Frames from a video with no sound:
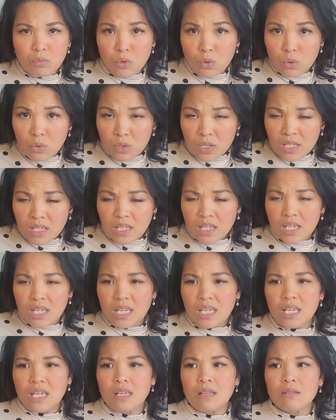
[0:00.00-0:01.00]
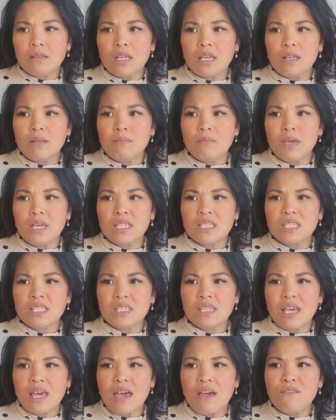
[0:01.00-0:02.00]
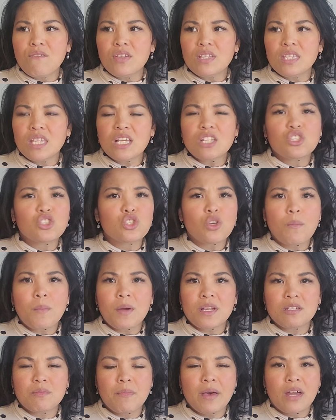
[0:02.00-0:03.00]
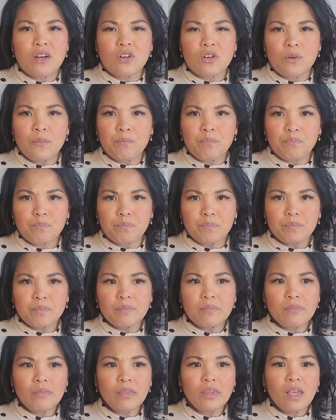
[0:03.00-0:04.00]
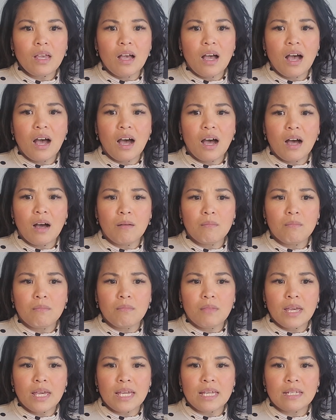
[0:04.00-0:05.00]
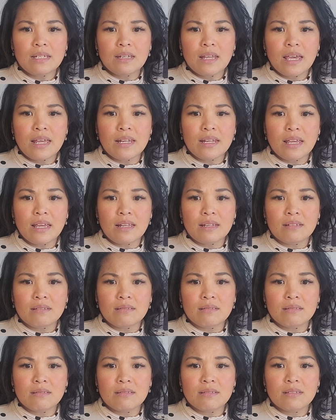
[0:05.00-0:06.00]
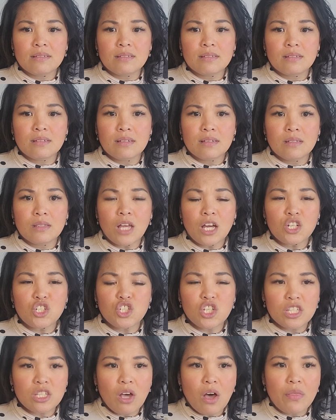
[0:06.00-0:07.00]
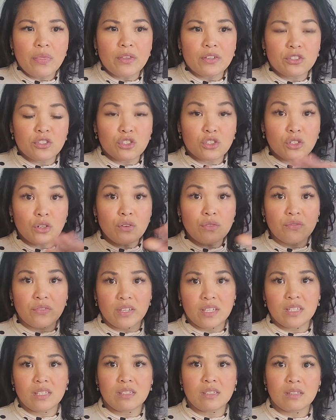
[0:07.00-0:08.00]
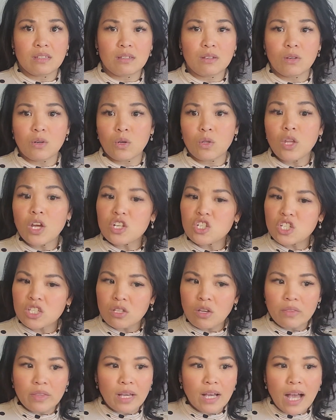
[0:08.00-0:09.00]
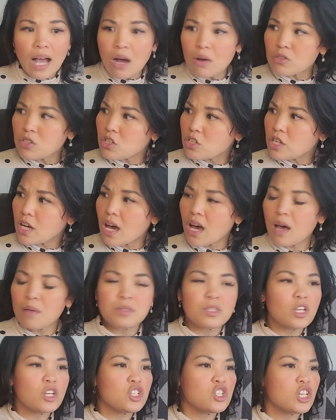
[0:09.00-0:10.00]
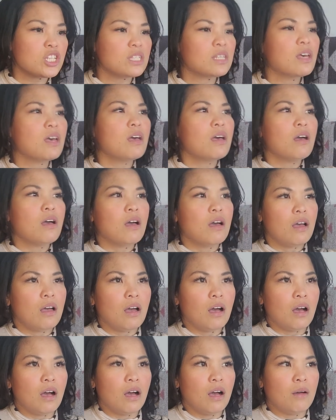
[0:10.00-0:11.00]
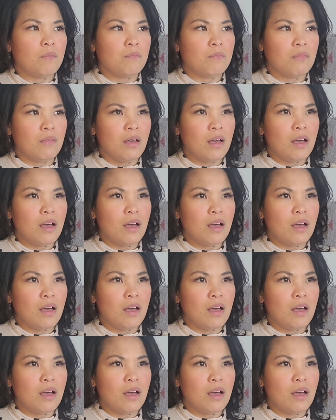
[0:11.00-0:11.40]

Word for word: mood. It it makes everything so much better. Um, and and and not just on the surface, you know, not just on the countertops, not just um,